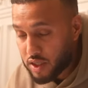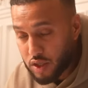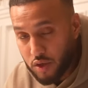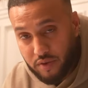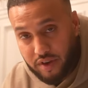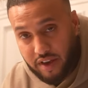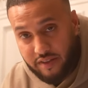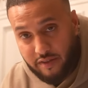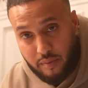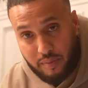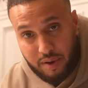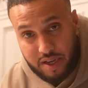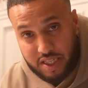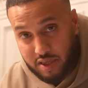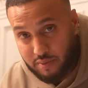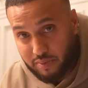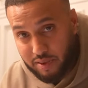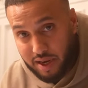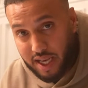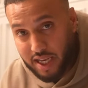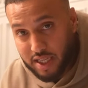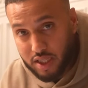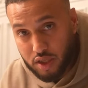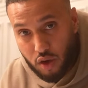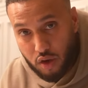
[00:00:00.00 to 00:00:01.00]
So we have a bunch
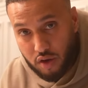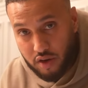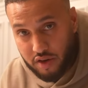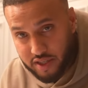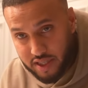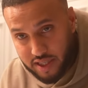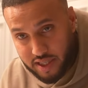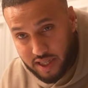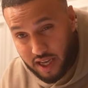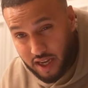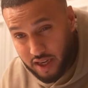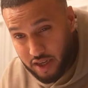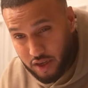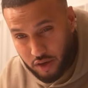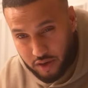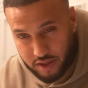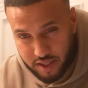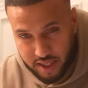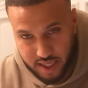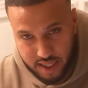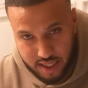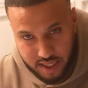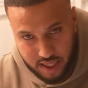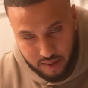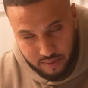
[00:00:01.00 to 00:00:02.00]
of placeholders in there.
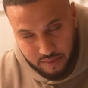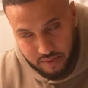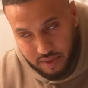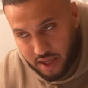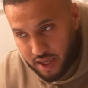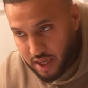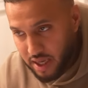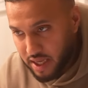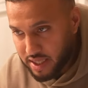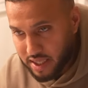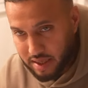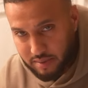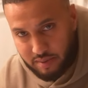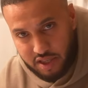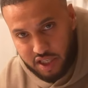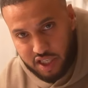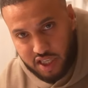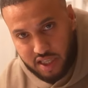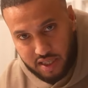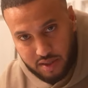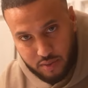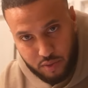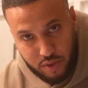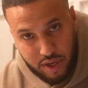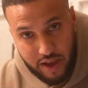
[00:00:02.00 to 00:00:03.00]
You'll see some, some
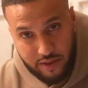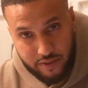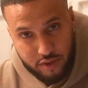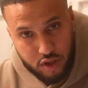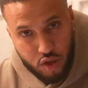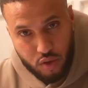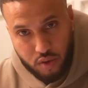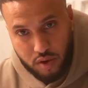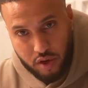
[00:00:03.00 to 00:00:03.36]
machines, we have